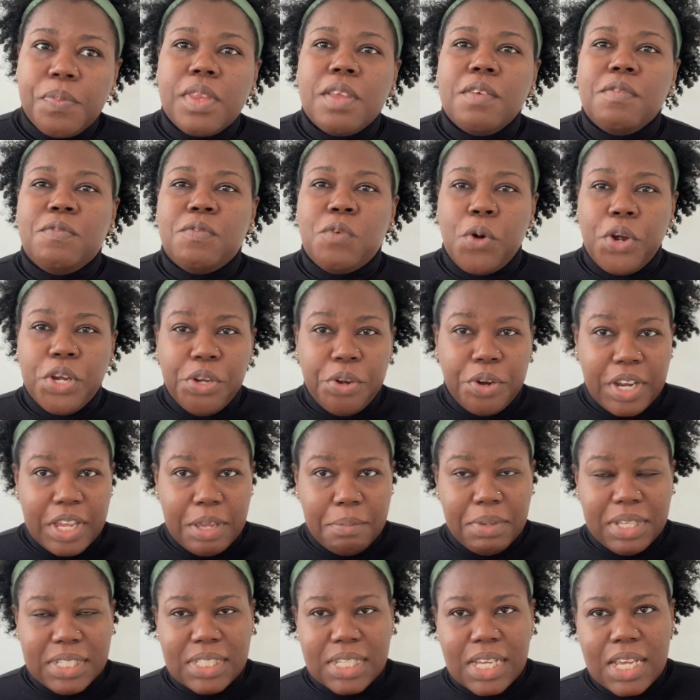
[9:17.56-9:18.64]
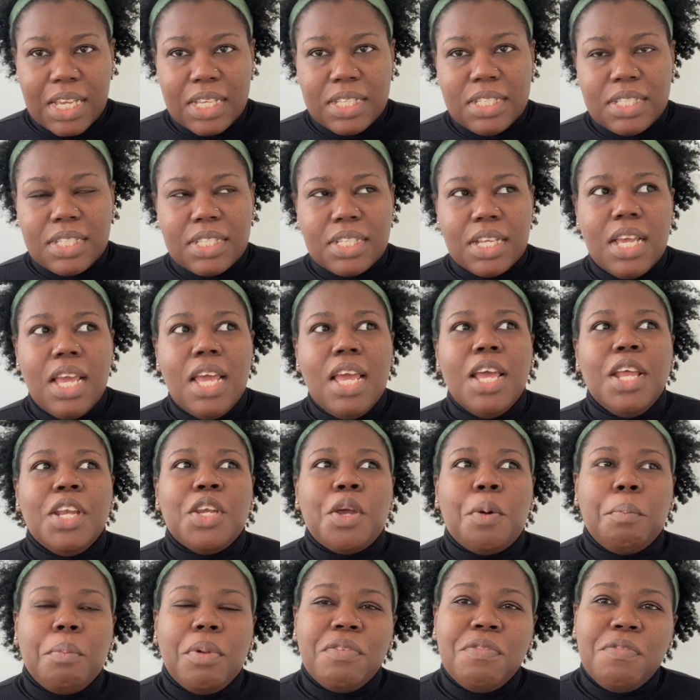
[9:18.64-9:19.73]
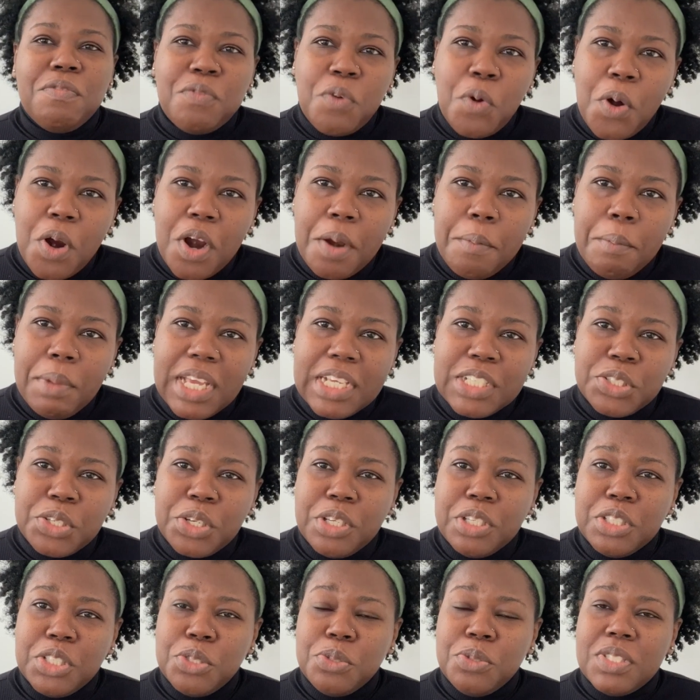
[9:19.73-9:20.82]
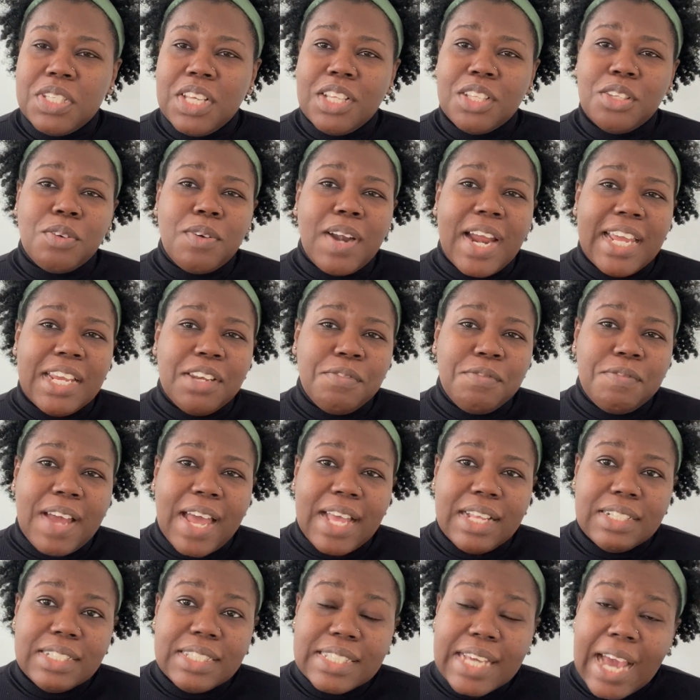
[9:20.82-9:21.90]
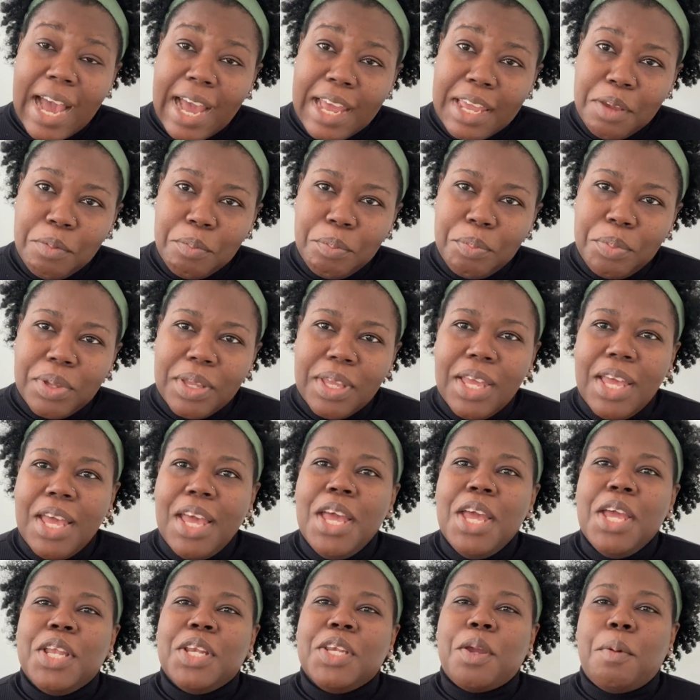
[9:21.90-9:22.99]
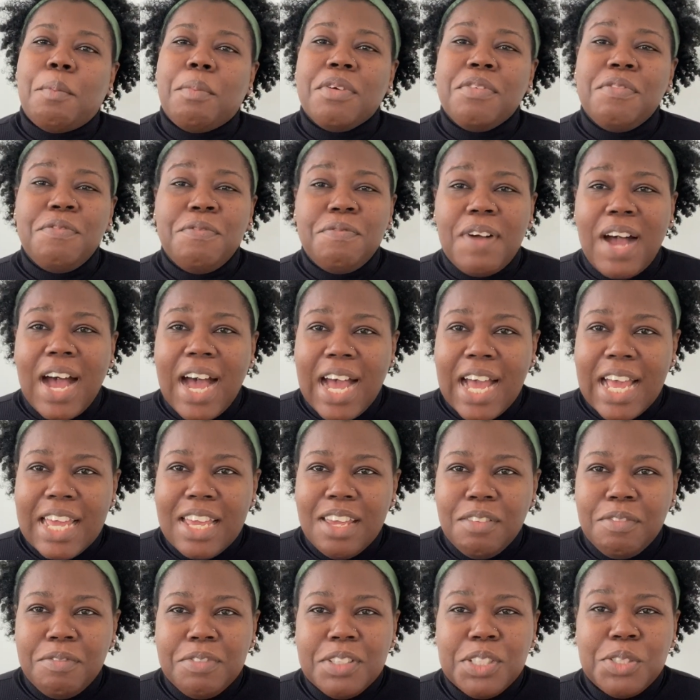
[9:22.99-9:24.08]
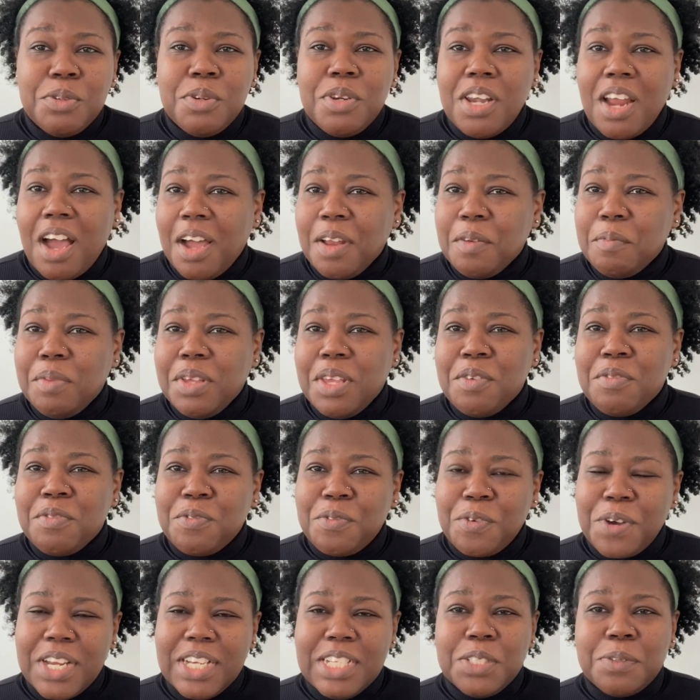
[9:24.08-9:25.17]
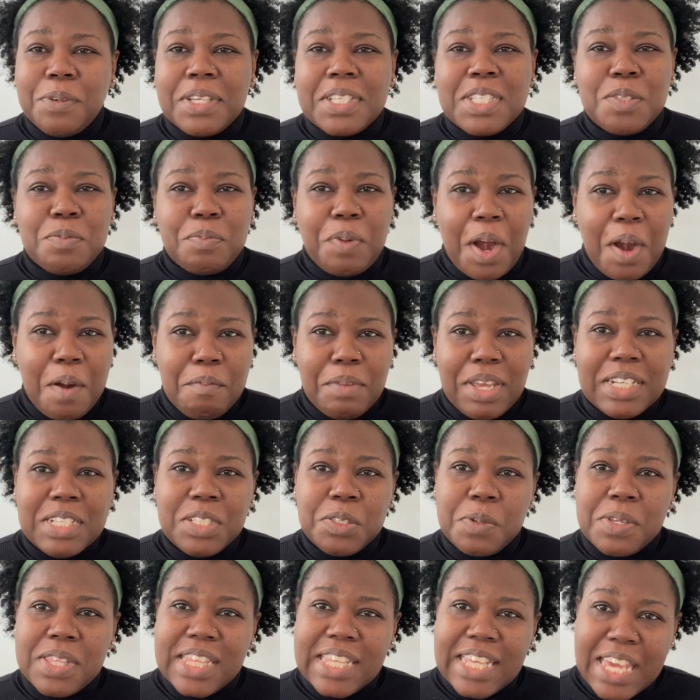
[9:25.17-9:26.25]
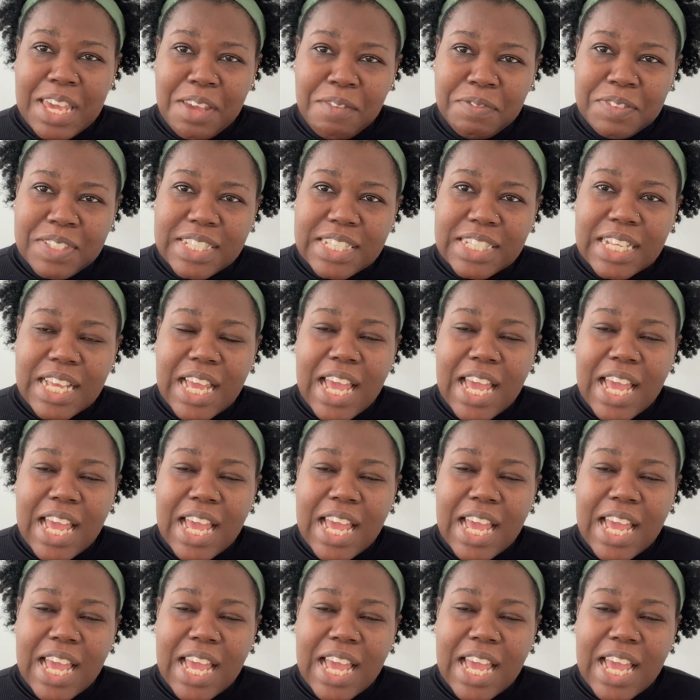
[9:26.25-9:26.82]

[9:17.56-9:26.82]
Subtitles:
for your images. Number 4, make sure you're choosing the right file type. Number 5, do not be afraid to experiment with GIFs.